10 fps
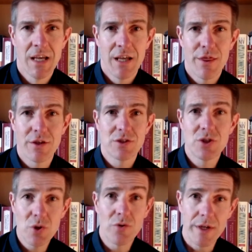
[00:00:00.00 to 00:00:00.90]
The
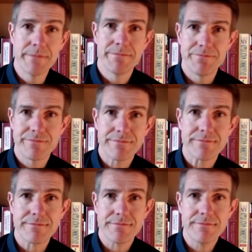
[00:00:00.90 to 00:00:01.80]
story
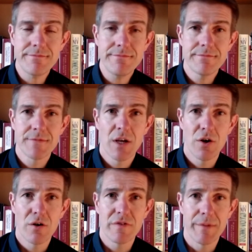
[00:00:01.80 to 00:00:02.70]

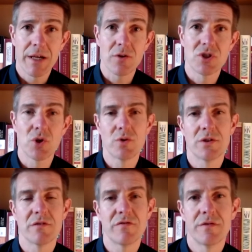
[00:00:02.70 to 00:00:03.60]
of a man called
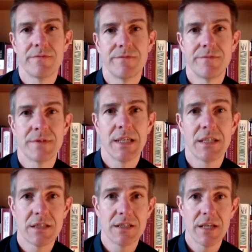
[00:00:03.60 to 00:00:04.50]
Joseph is
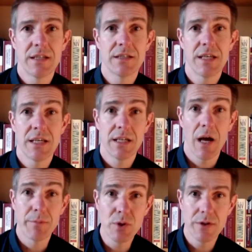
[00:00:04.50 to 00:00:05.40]
contained in a
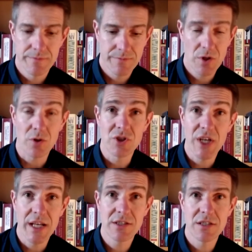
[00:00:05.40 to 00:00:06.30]
book called
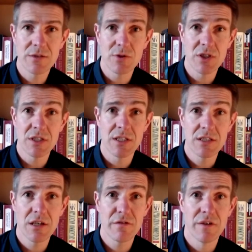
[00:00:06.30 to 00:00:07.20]
Genesis, which is in
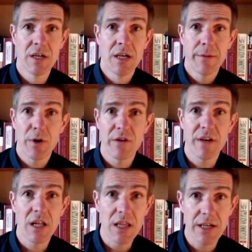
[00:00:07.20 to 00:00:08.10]
itself part of a
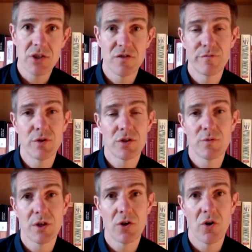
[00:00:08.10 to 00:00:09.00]
collection of books we
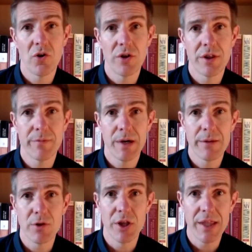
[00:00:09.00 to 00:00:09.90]
call the
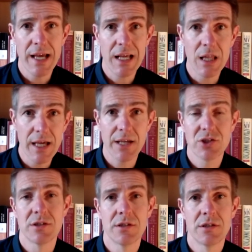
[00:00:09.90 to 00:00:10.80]
Bible. And that collection,